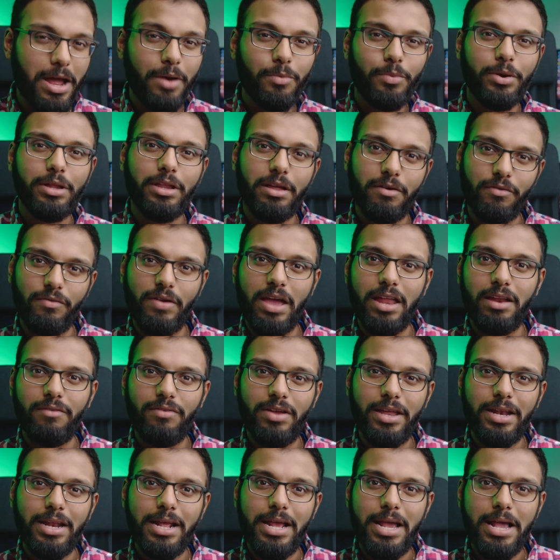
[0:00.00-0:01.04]
not really a fan of
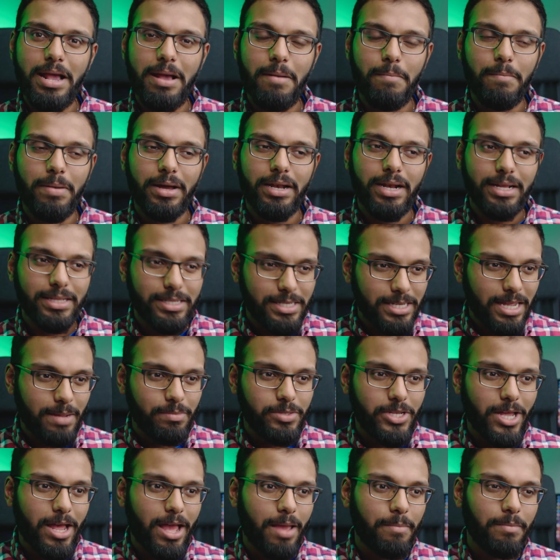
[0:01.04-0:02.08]
it, but at the
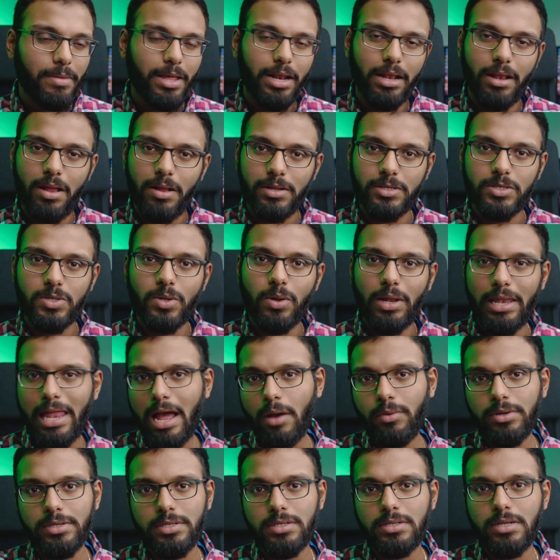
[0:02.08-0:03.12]
same time, it'll also
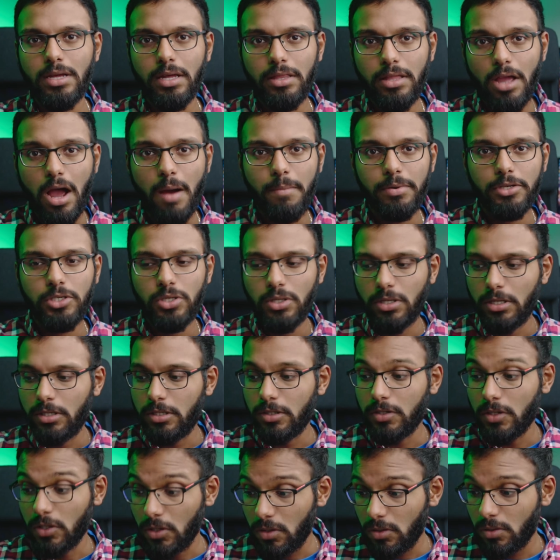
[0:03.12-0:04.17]
allow us the
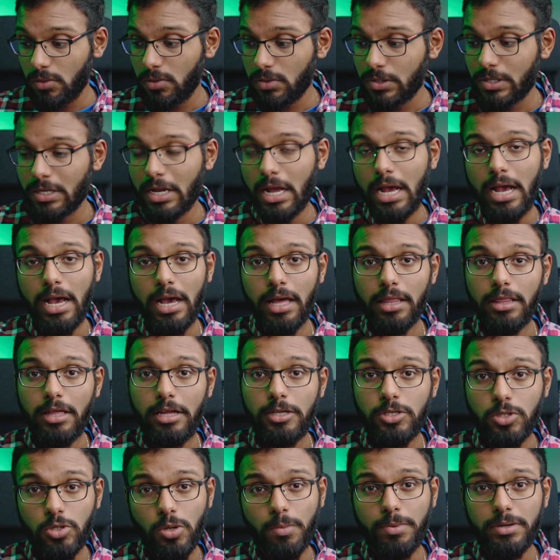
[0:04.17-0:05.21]
opportunity to use
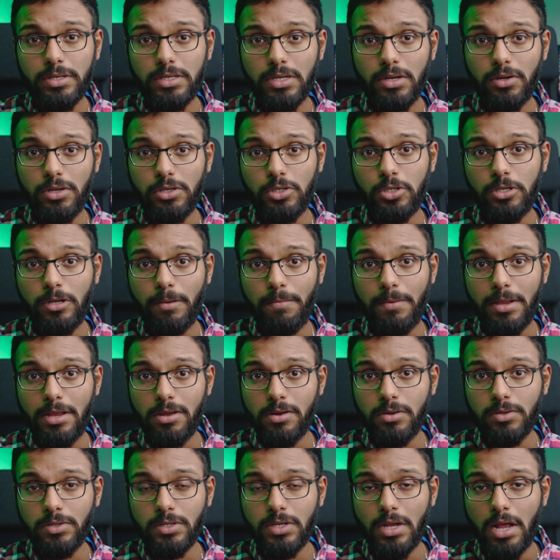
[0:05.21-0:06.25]
the Super Series G P
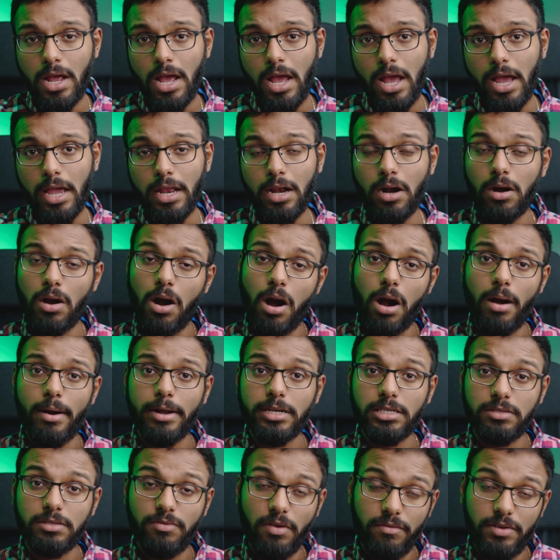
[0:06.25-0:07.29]
Us in our R
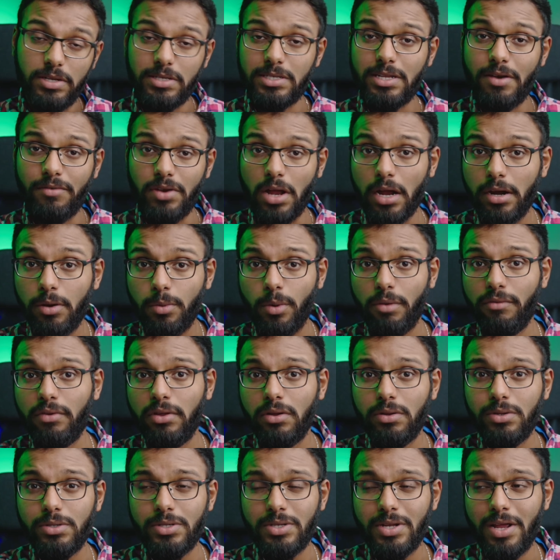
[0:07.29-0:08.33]
X fifty-seven hundred
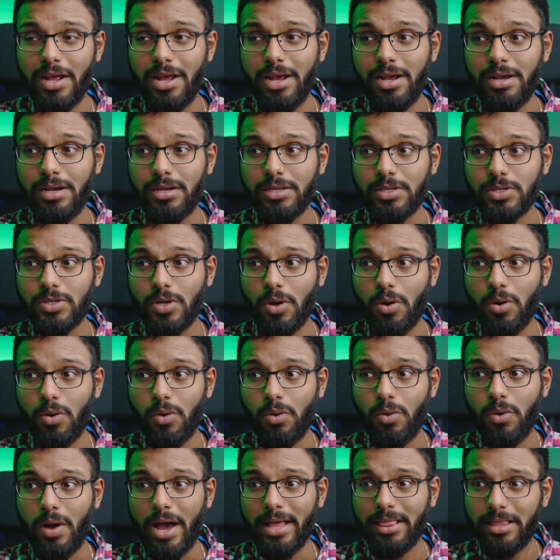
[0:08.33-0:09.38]
reviews.
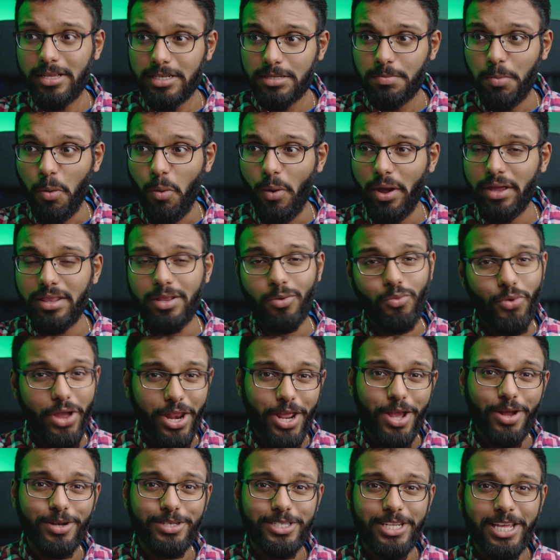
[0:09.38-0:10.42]
So at this point, the
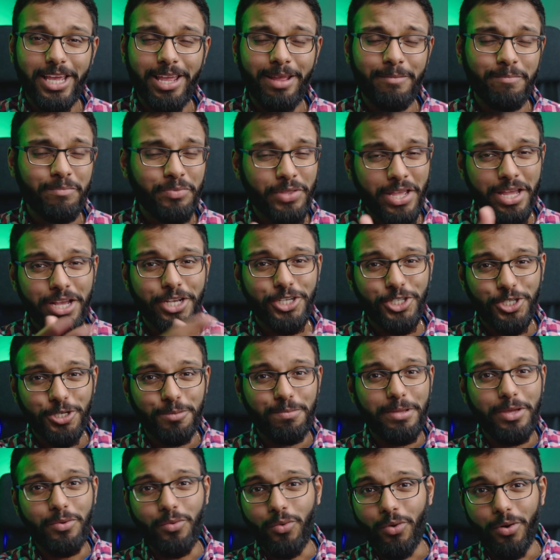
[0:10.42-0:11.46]
Radeon team should
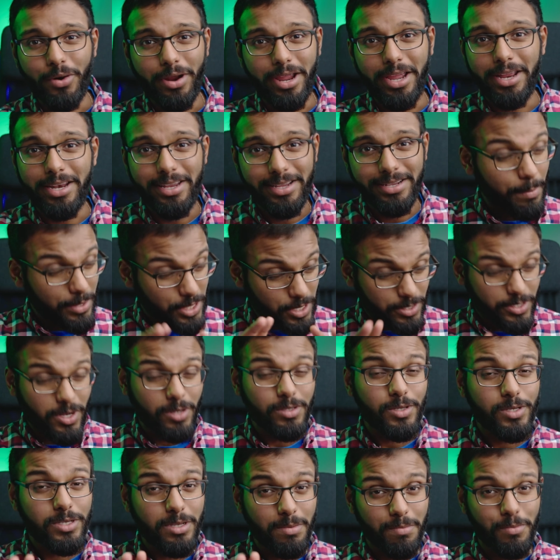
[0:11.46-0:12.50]
be worried. But there's
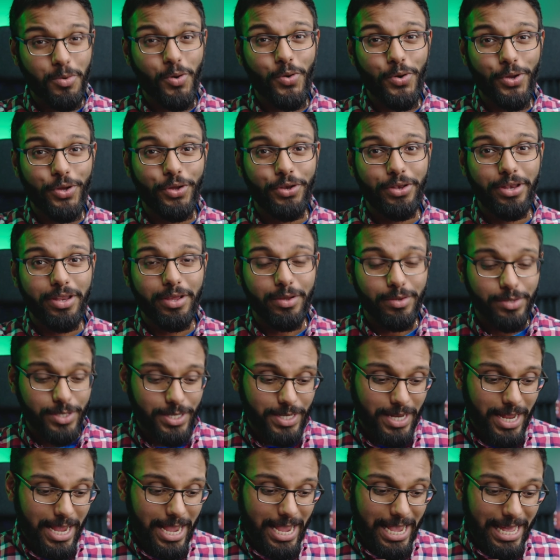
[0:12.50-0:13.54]
also some more good
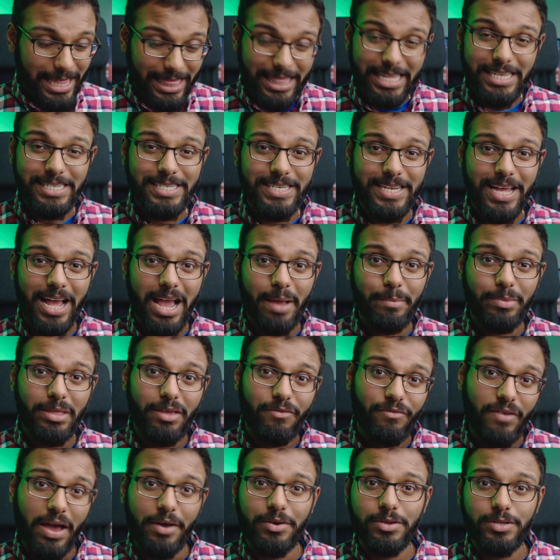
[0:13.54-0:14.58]
news. This time, the
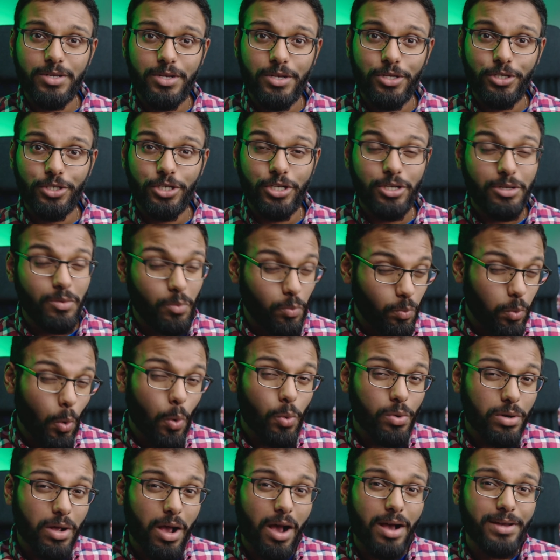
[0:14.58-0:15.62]
Founders Edition
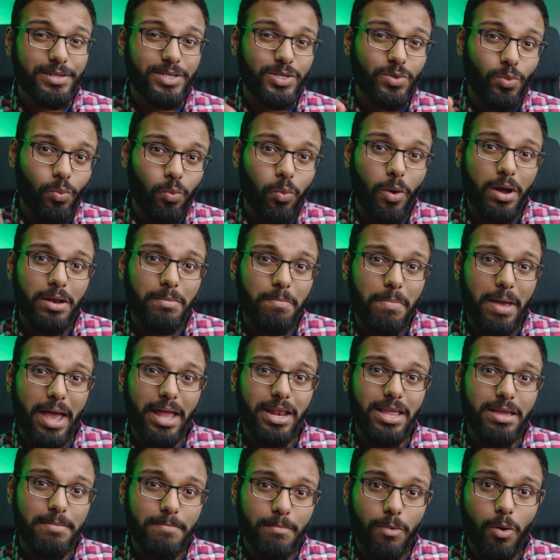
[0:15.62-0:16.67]
won't cost one
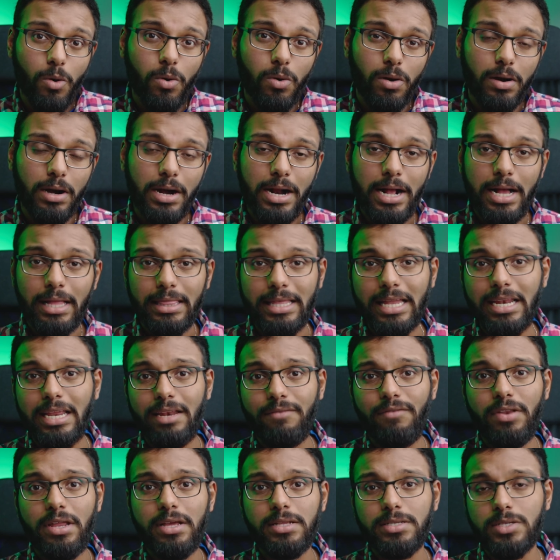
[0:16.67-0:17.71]
penny more than
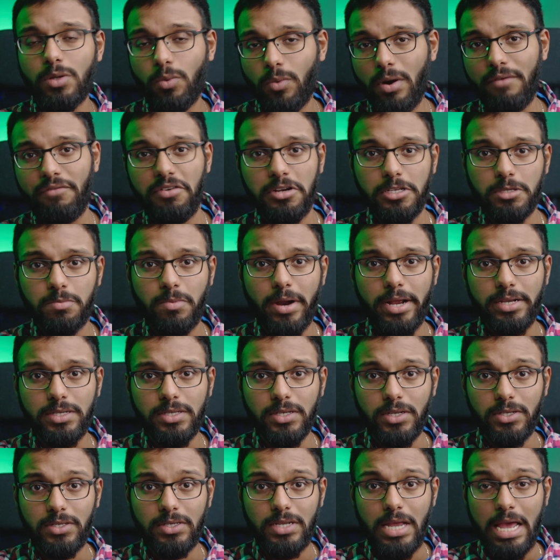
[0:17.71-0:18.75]
NVIDIA's reference
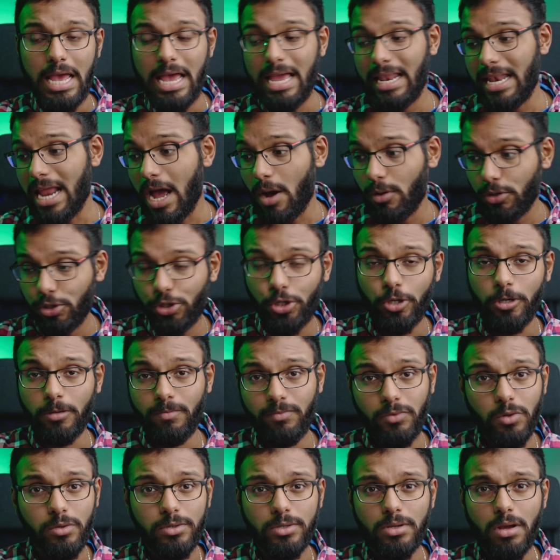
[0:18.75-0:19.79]
prices. Now,
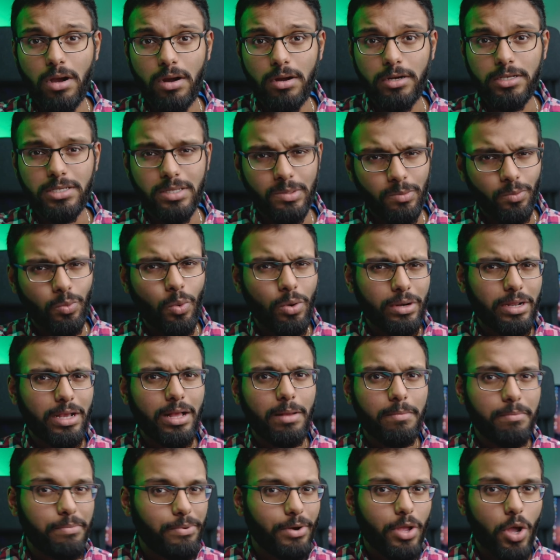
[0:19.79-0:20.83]
sure, those cards won't
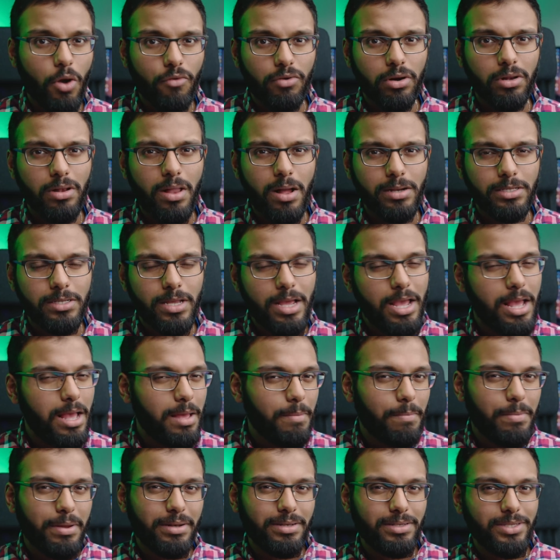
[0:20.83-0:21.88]
come pre-overclocked,
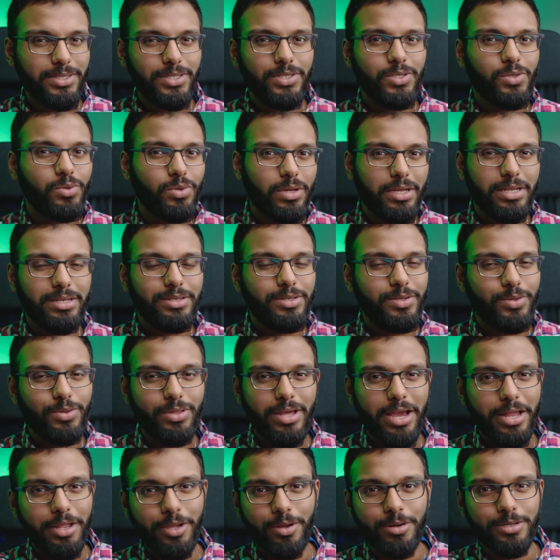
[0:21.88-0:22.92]
but you can do
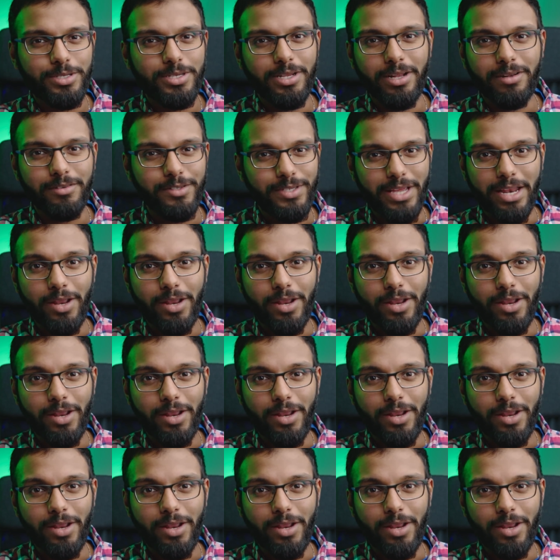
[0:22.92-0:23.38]
that yourselves